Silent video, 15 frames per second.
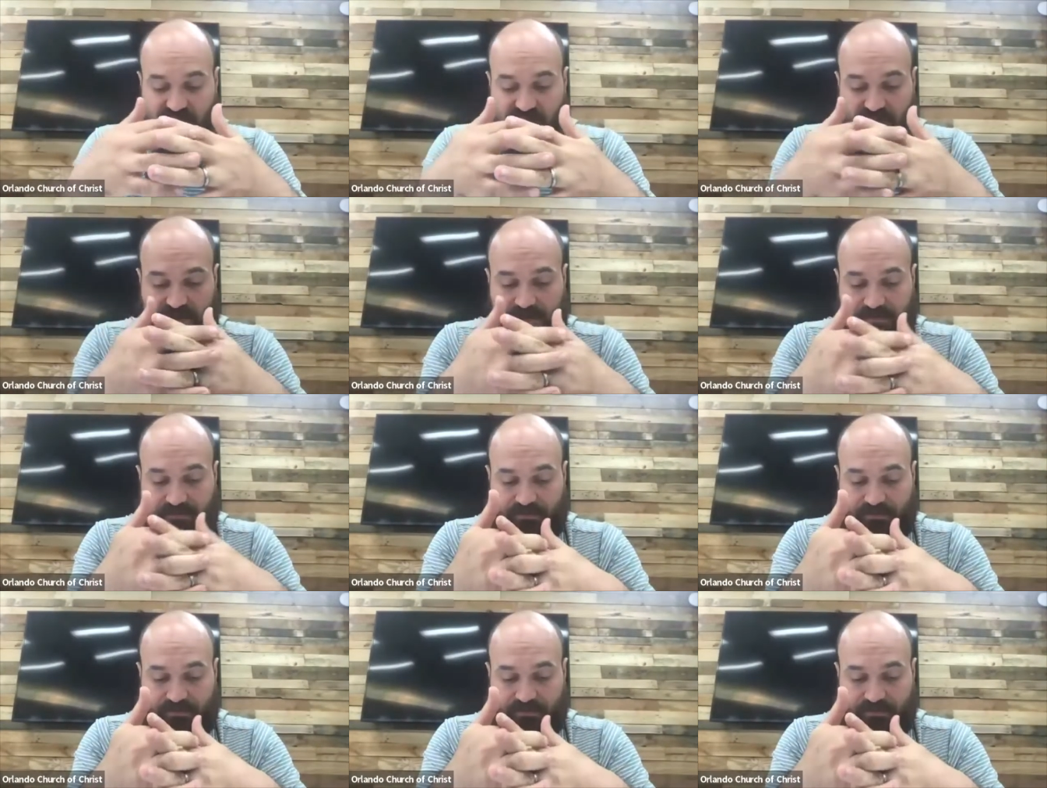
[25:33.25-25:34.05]

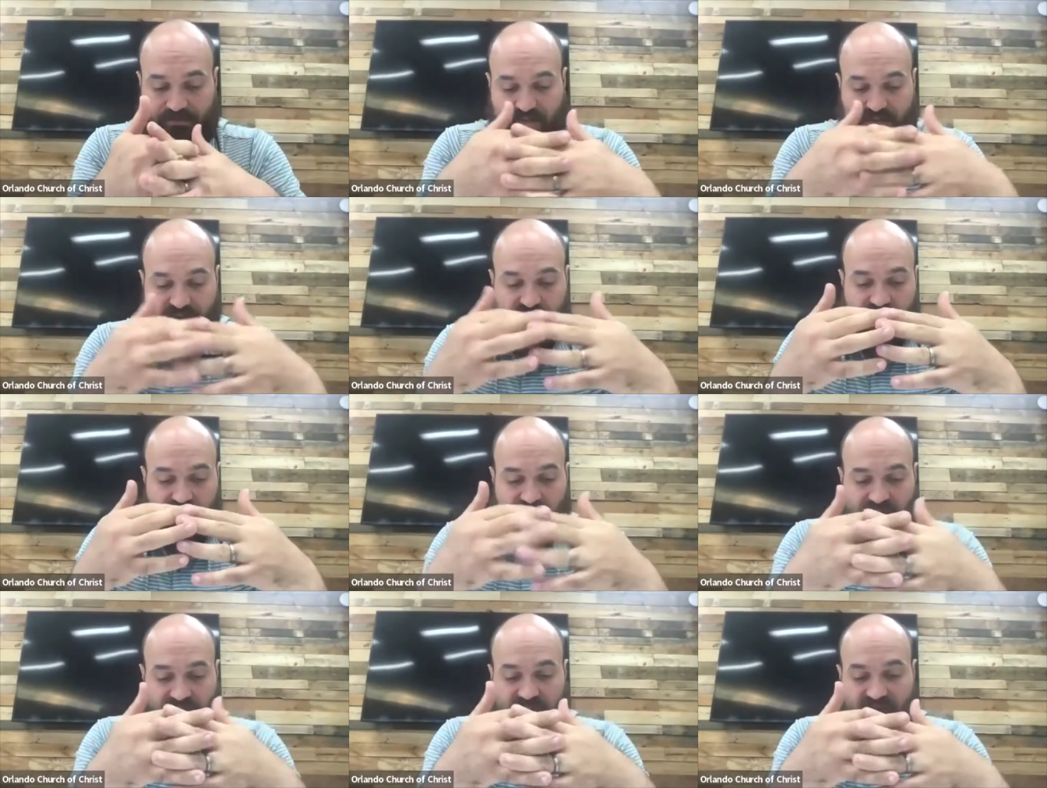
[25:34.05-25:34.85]
Um,
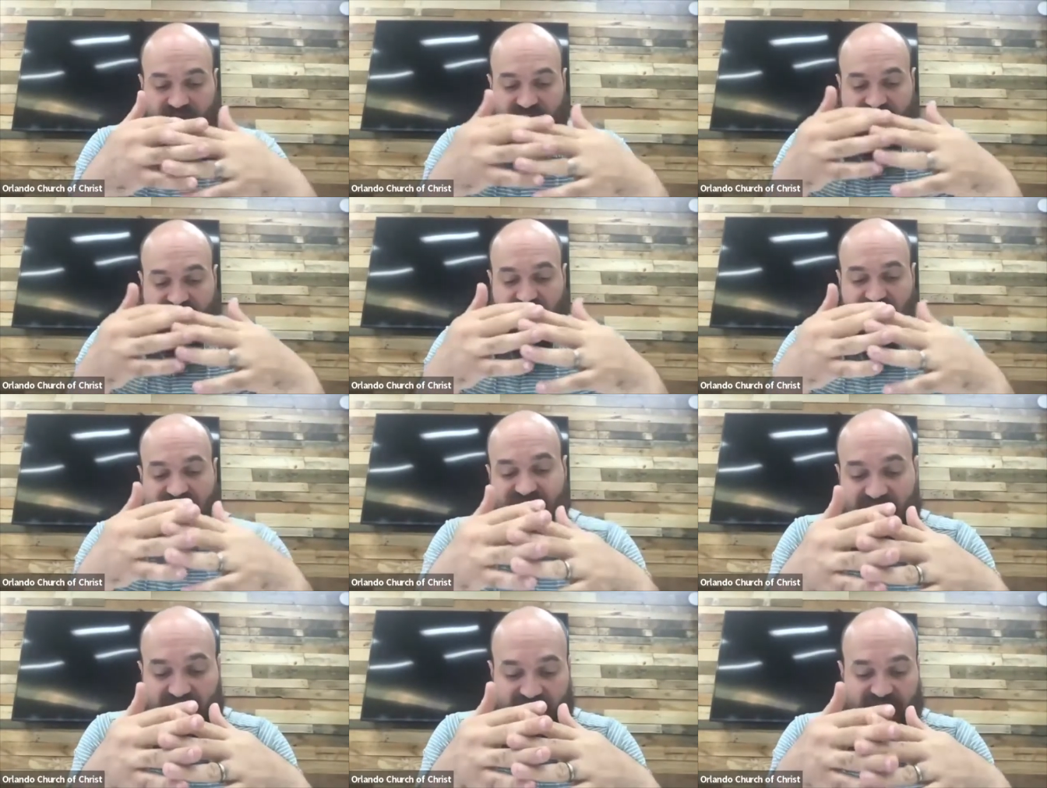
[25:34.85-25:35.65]
he, he
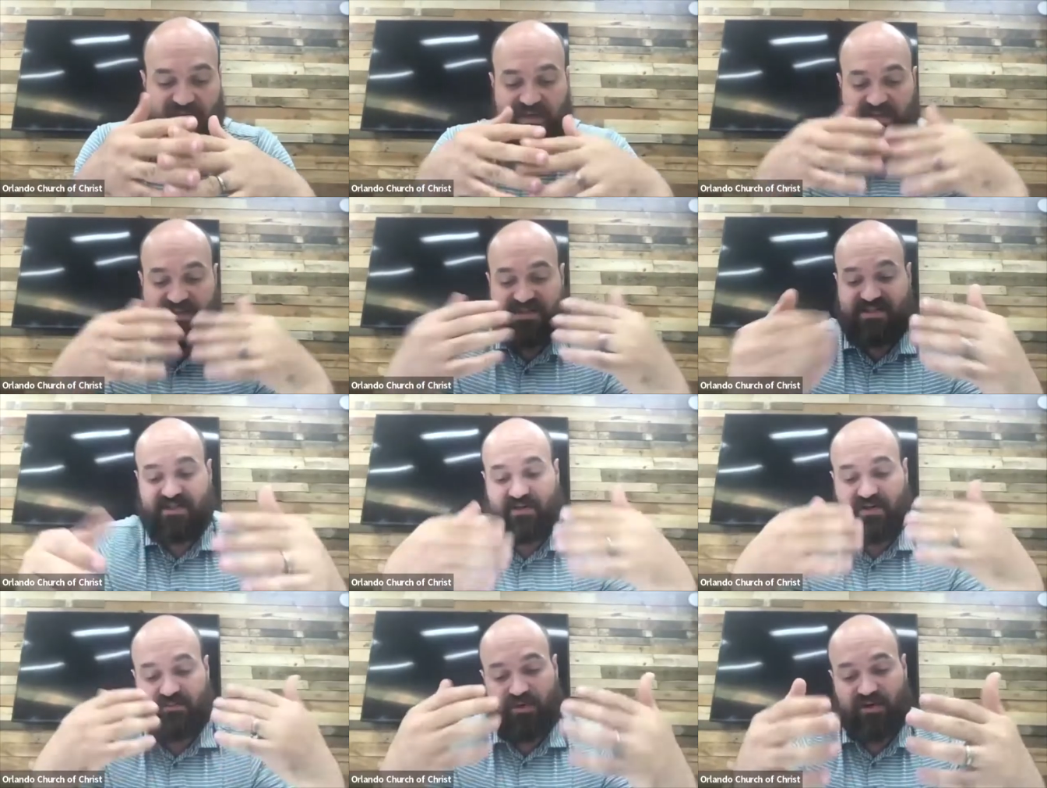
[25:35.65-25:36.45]
says that in
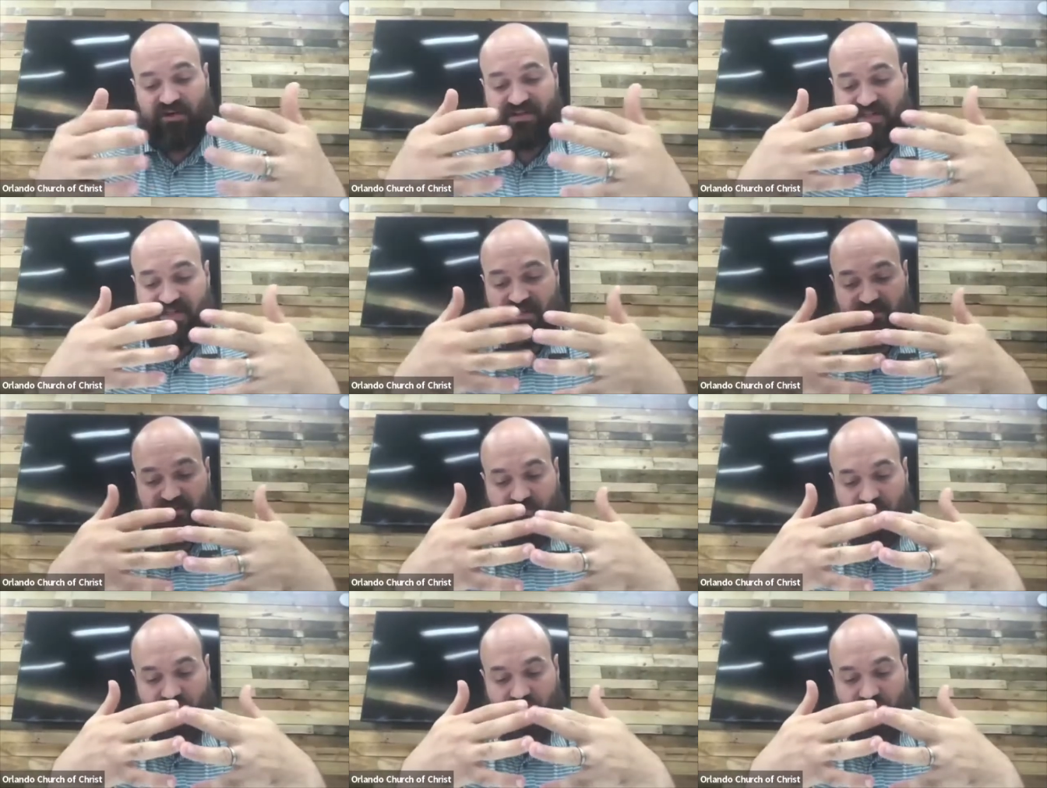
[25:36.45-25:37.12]
considering mercy,